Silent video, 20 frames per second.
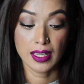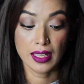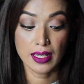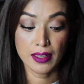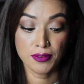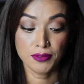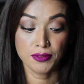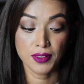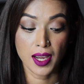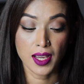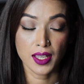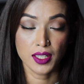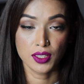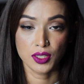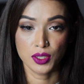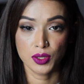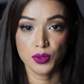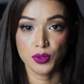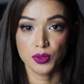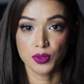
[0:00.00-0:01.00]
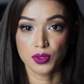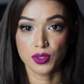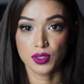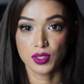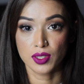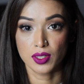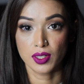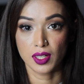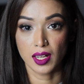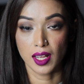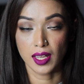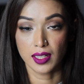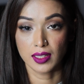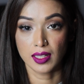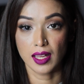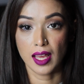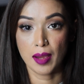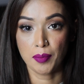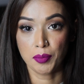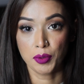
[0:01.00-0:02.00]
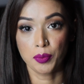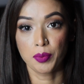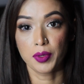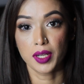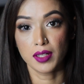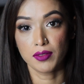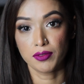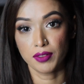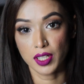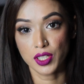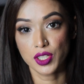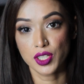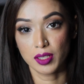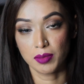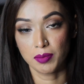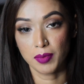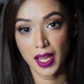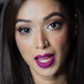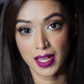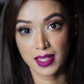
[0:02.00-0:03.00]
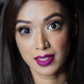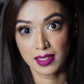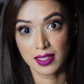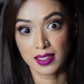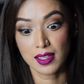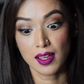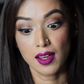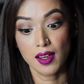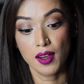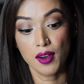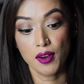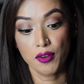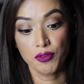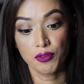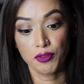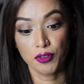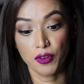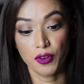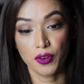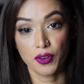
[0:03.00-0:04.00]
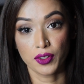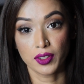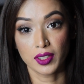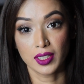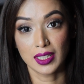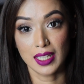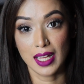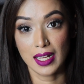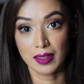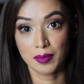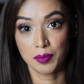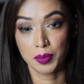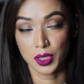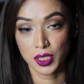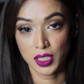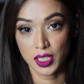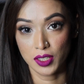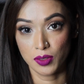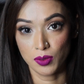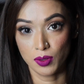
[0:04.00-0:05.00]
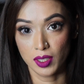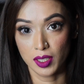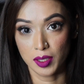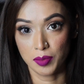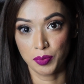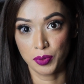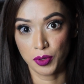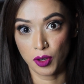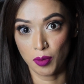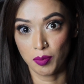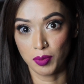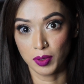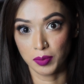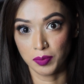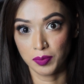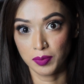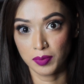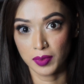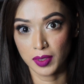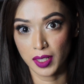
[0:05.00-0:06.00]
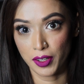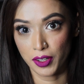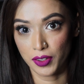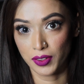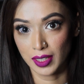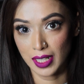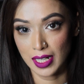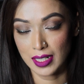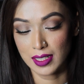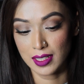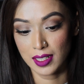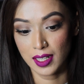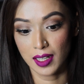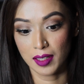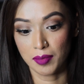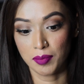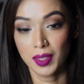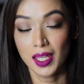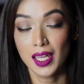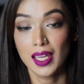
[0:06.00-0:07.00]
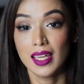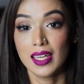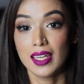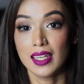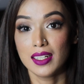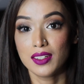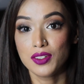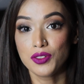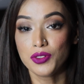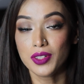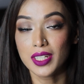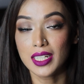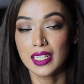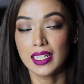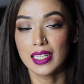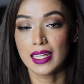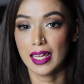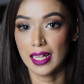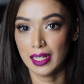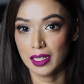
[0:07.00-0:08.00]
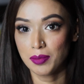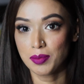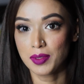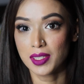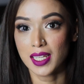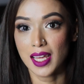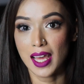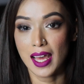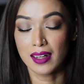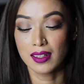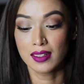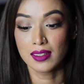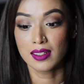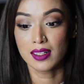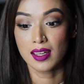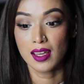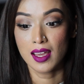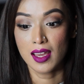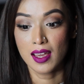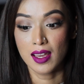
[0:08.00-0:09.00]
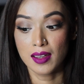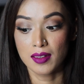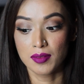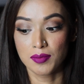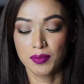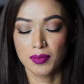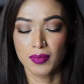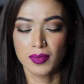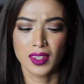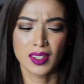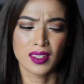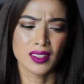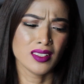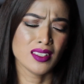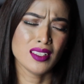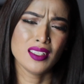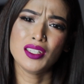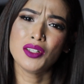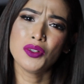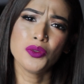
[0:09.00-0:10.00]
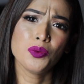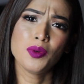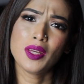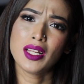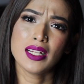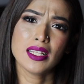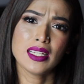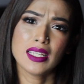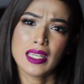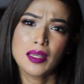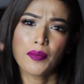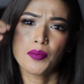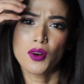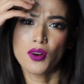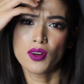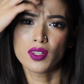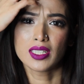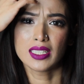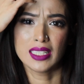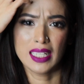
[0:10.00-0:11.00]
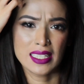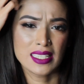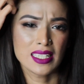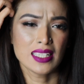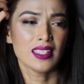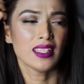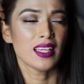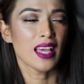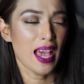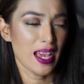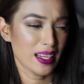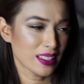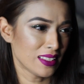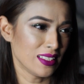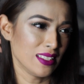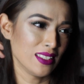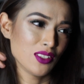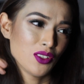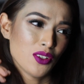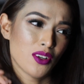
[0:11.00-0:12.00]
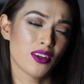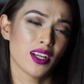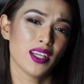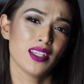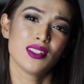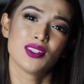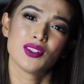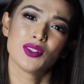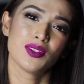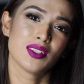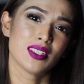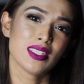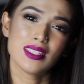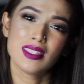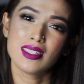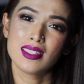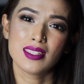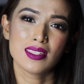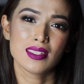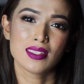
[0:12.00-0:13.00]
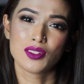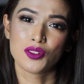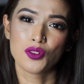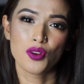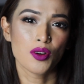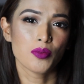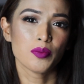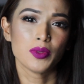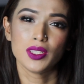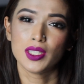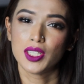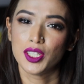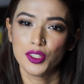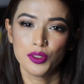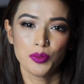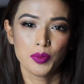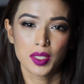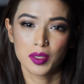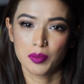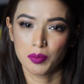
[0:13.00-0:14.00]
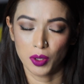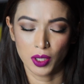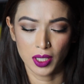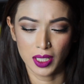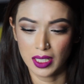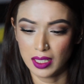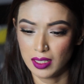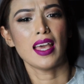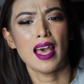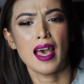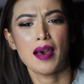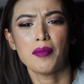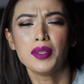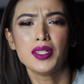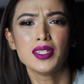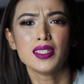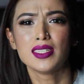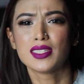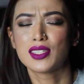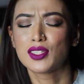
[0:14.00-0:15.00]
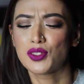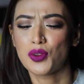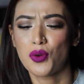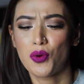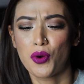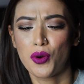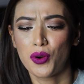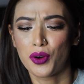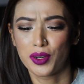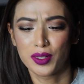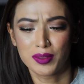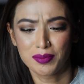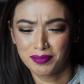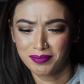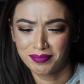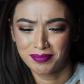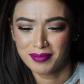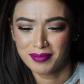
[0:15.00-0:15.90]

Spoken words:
if I use like the appropriate facial masks for that particular problem around that time, it really helps and you will keep on getting acne. Alright, so this is normal human body habits, or